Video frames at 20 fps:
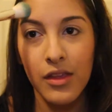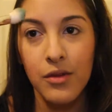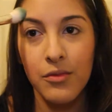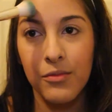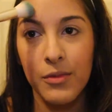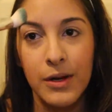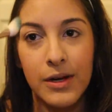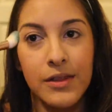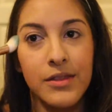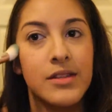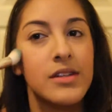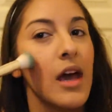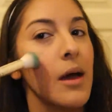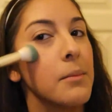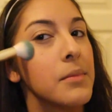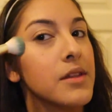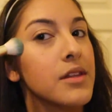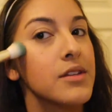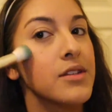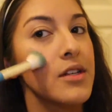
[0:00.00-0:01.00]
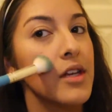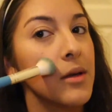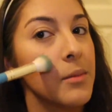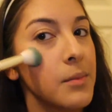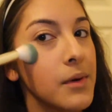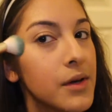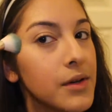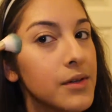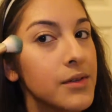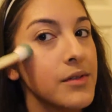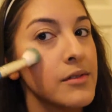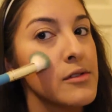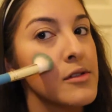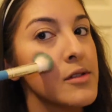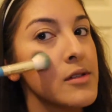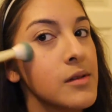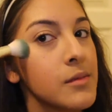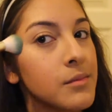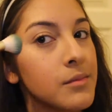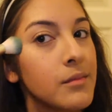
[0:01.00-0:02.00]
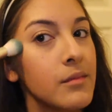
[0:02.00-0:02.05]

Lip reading: Right at the top of the cheekbones.